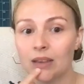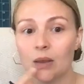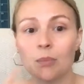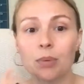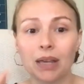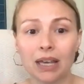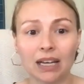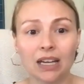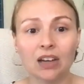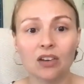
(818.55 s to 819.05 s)
the
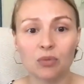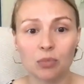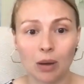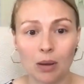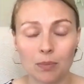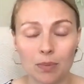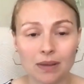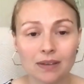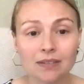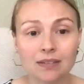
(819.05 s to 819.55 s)
beginning of my
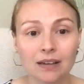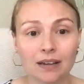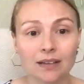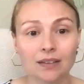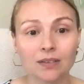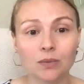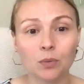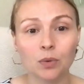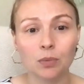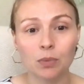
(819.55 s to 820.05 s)

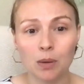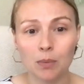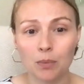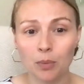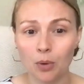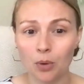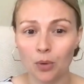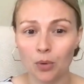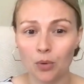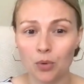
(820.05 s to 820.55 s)
business with
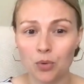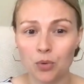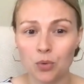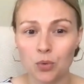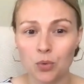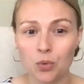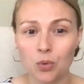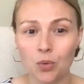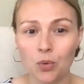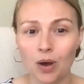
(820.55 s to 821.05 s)
people
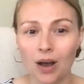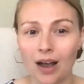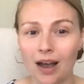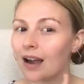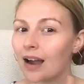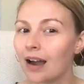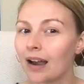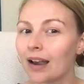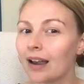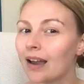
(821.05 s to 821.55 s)
who
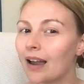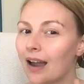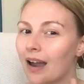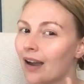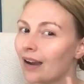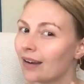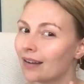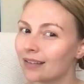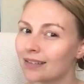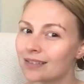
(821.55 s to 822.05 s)
I
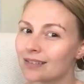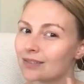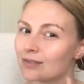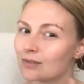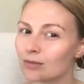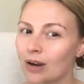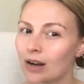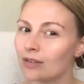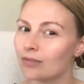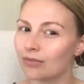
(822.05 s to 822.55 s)
had
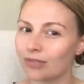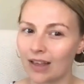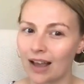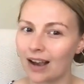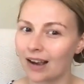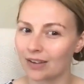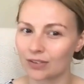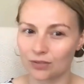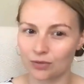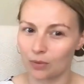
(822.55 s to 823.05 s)
red
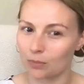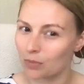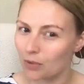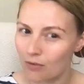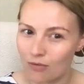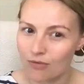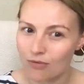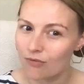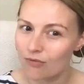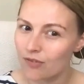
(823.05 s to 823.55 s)
flags from the
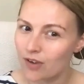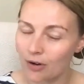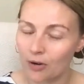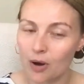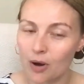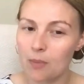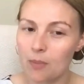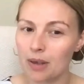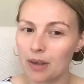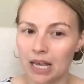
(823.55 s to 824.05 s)

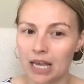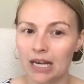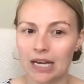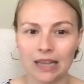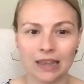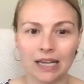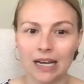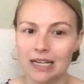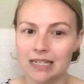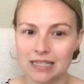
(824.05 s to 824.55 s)
very
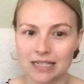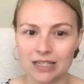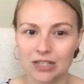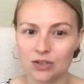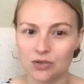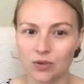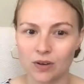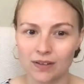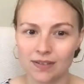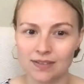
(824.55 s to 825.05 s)
beginning that I didn't
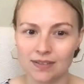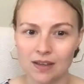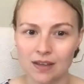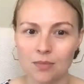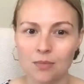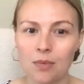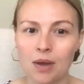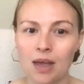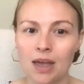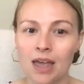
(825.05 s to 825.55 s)
trust
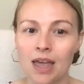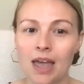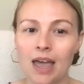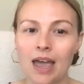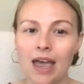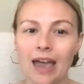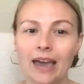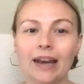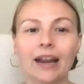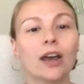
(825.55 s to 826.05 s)
them
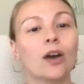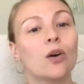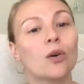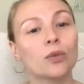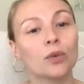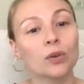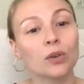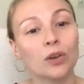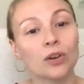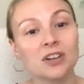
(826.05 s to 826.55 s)
and I
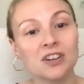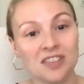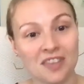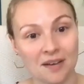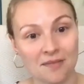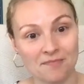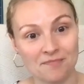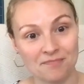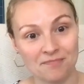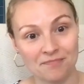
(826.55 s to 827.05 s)
overlooked
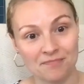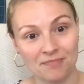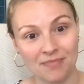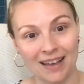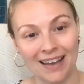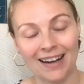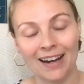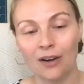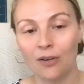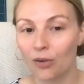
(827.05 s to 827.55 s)
them
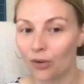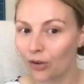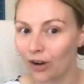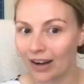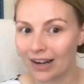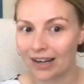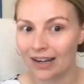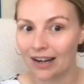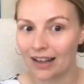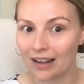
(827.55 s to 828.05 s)
and I
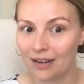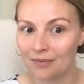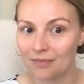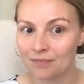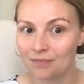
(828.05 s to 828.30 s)
regretted it.